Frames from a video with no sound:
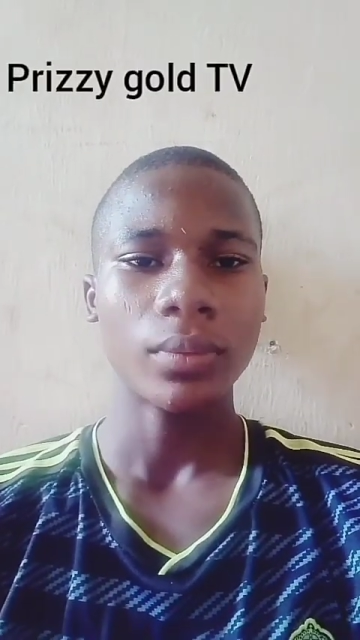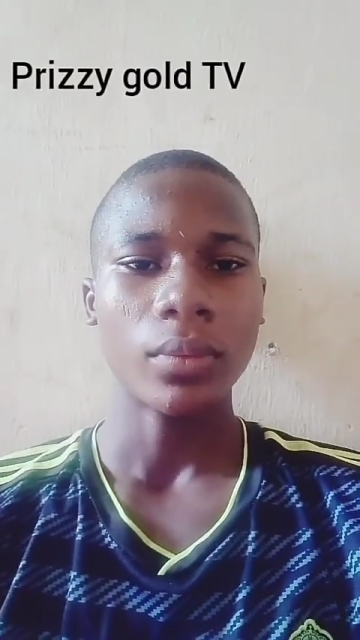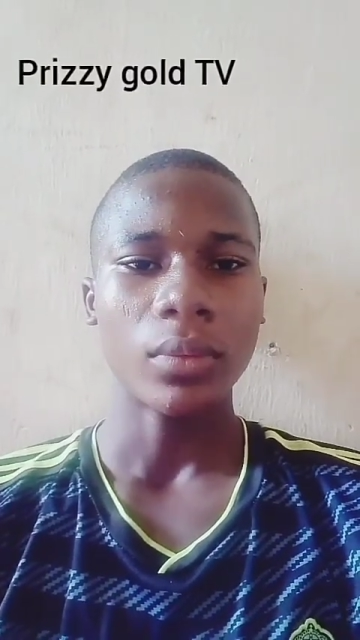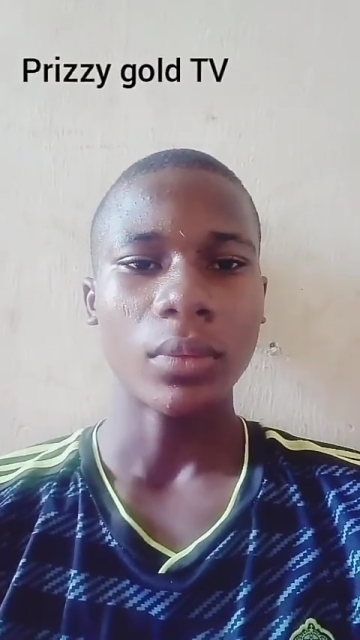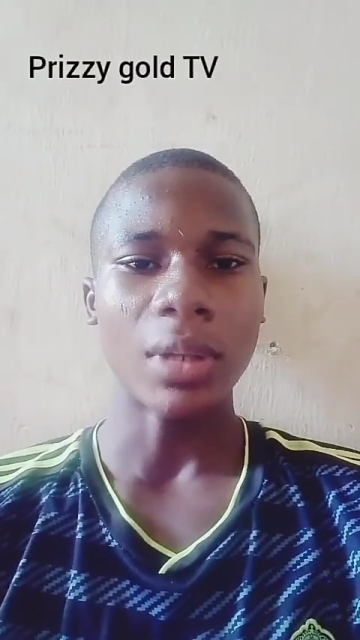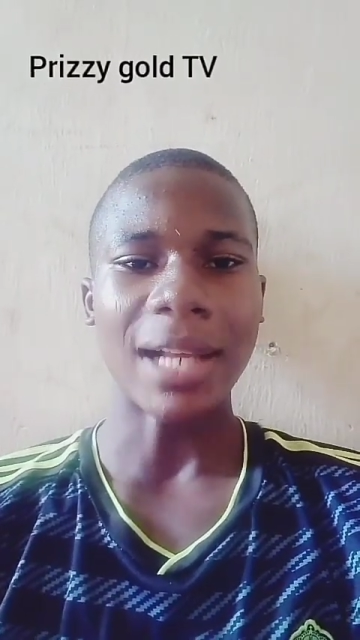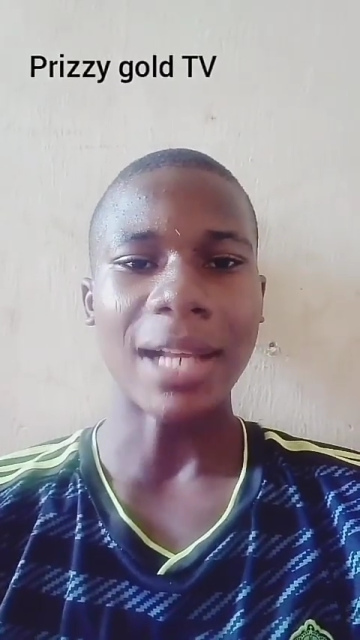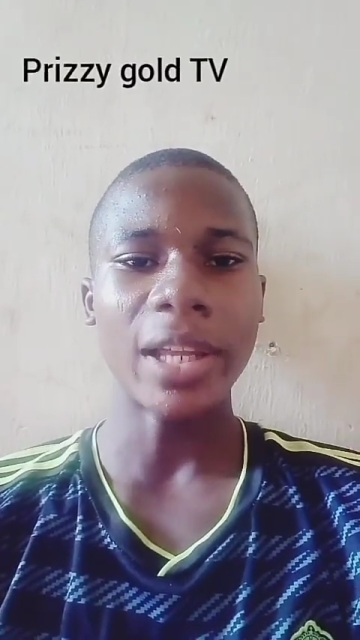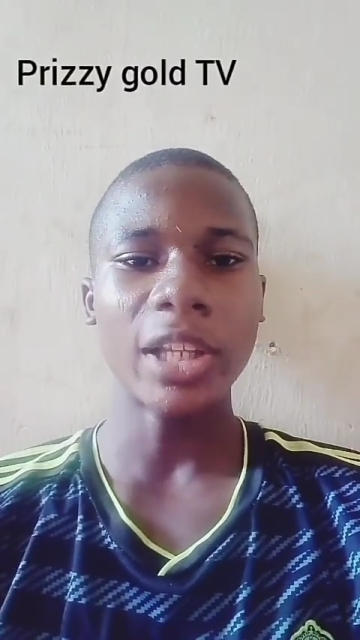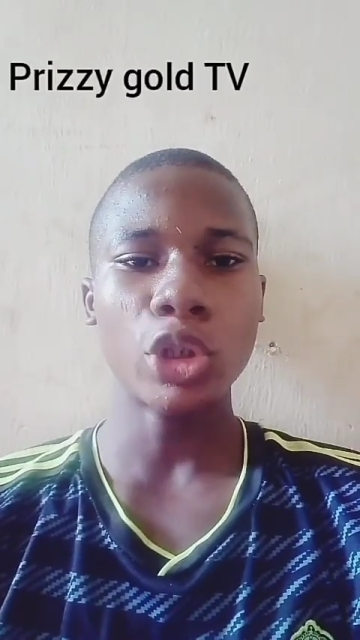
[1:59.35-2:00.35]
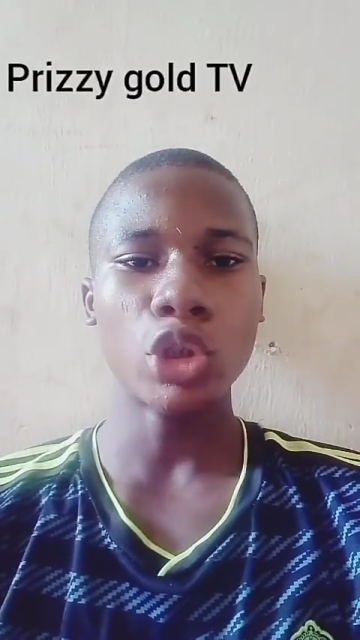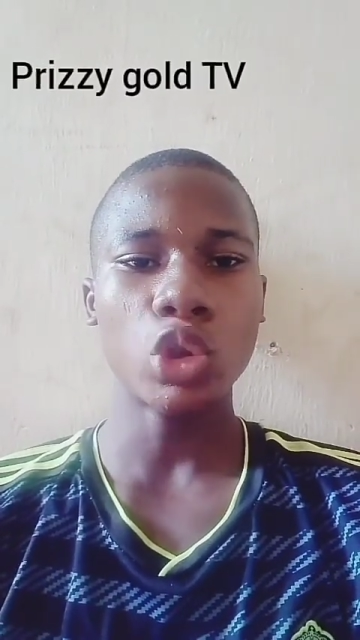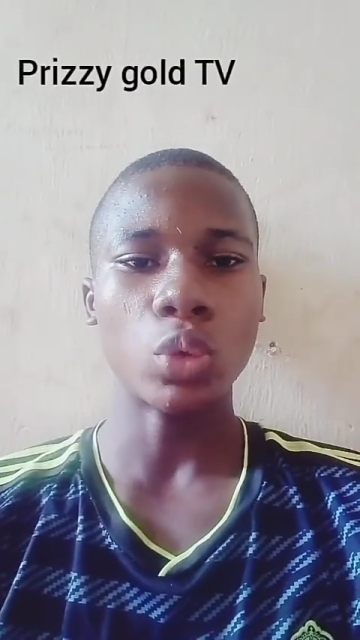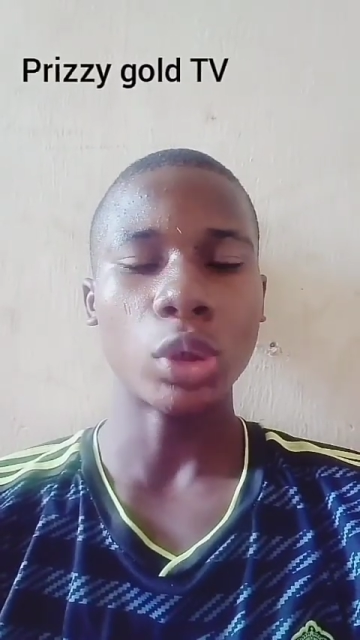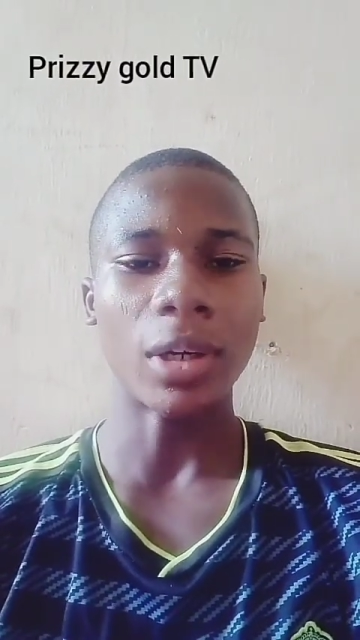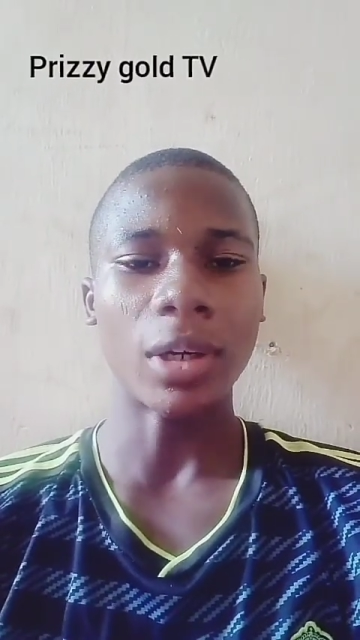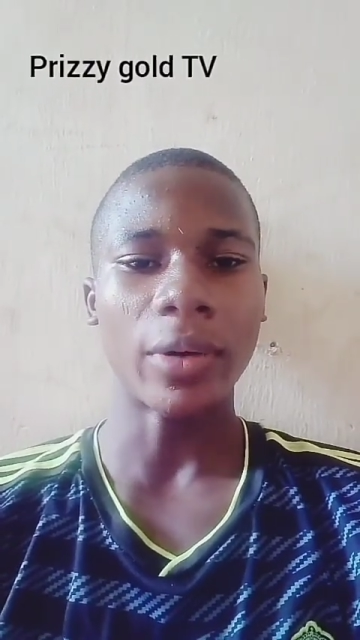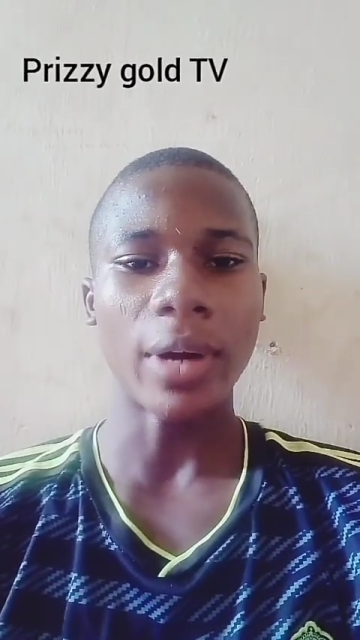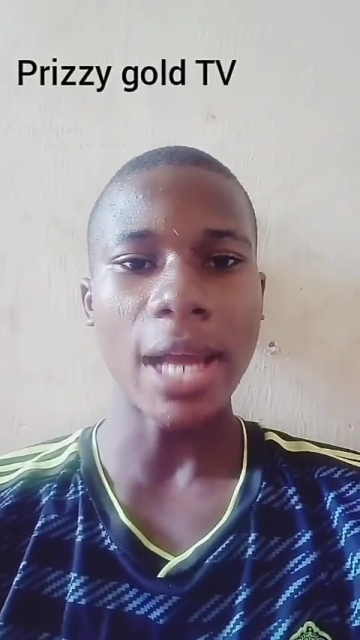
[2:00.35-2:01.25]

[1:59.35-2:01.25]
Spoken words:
They are divided into the right